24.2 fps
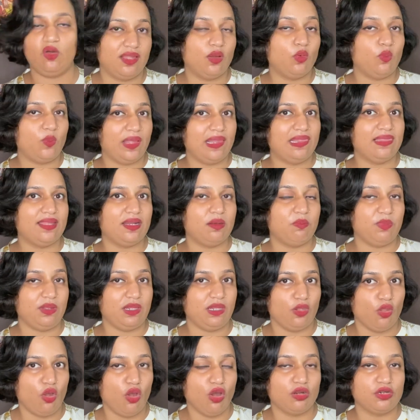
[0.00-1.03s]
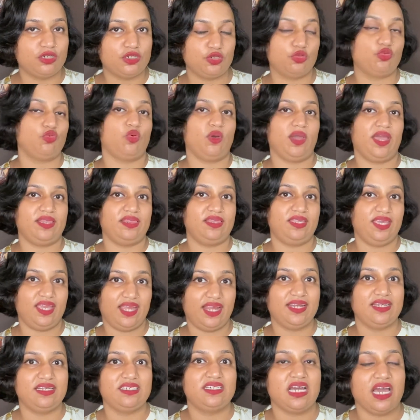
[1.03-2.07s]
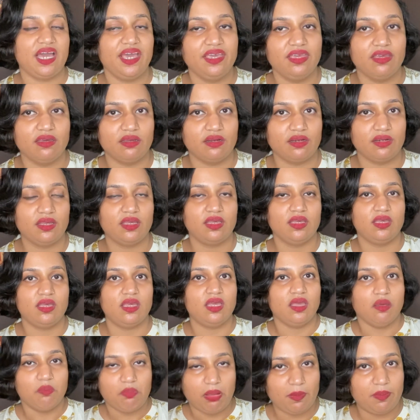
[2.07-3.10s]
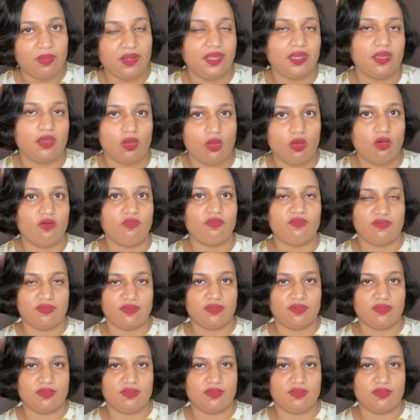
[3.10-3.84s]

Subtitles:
a well that belonged to the entire public of